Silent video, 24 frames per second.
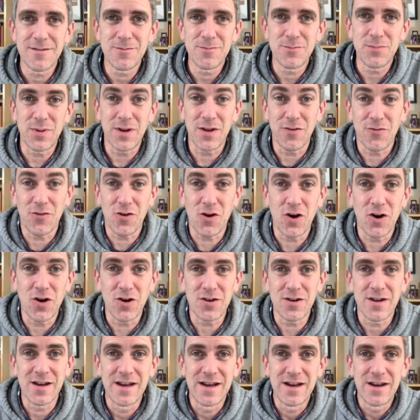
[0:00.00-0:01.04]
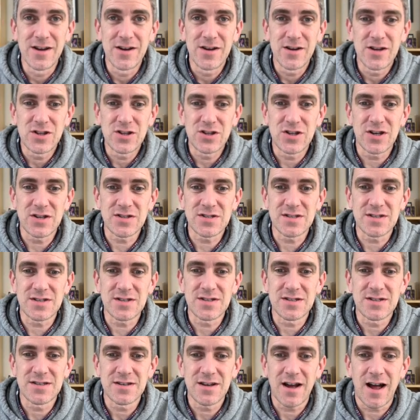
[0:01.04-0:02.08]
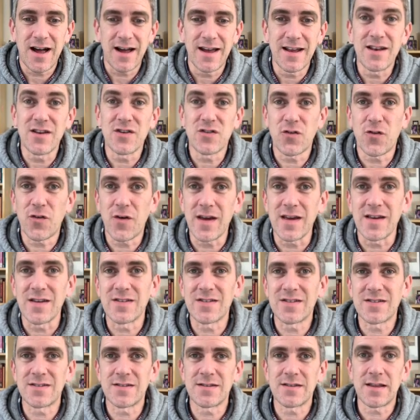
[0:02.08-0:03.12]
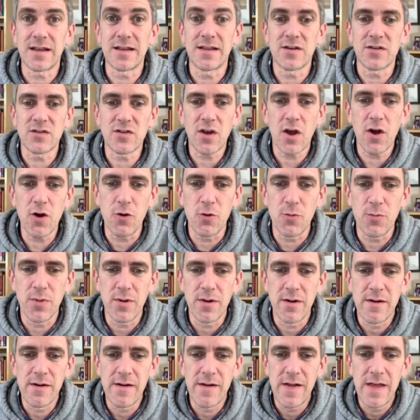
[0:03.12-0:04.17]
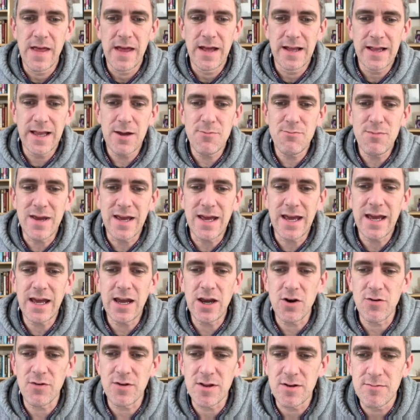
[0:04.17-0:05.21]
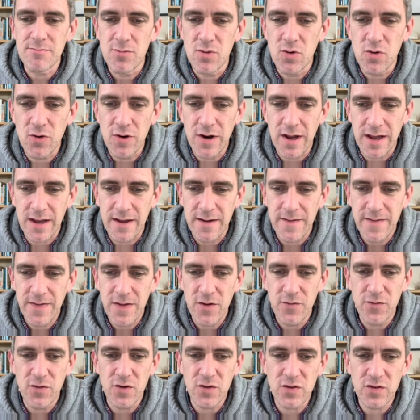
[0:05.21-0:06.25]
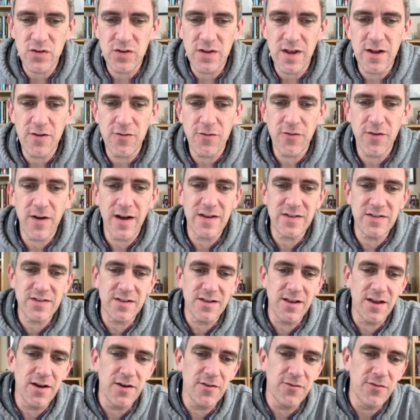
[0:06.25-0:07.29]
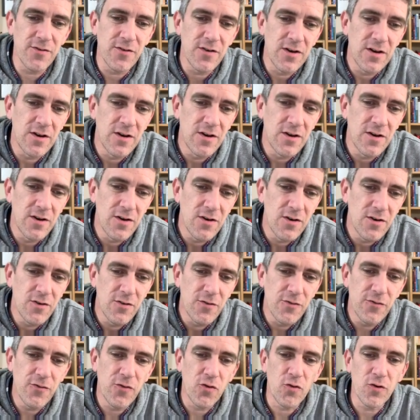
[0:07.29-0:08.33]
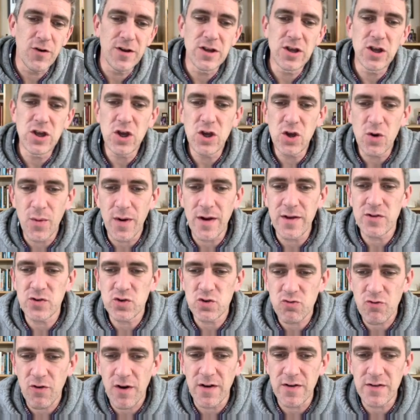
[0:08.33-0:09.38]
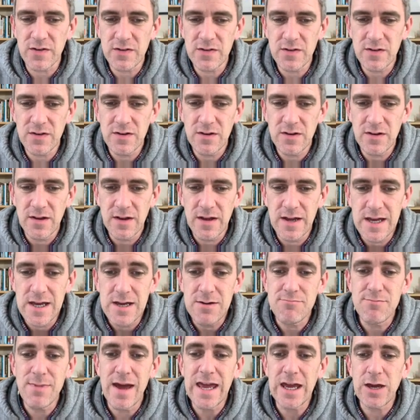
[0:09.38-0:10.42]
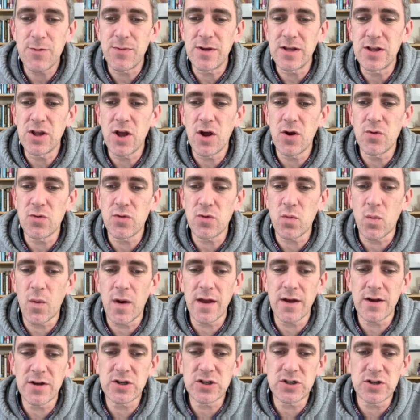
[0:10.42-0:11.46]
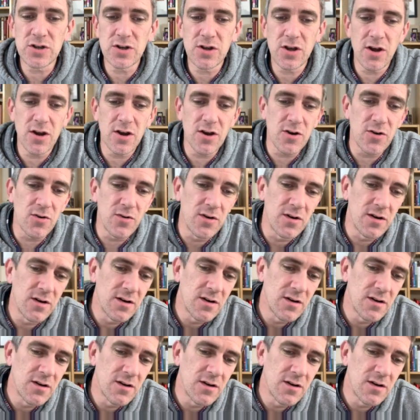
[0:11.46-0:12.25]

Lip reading: But if God doesn't hide his face, then there's hope. "Let me hear in the morning of your steadfast love, for in you I trust. Make me know the way I should go,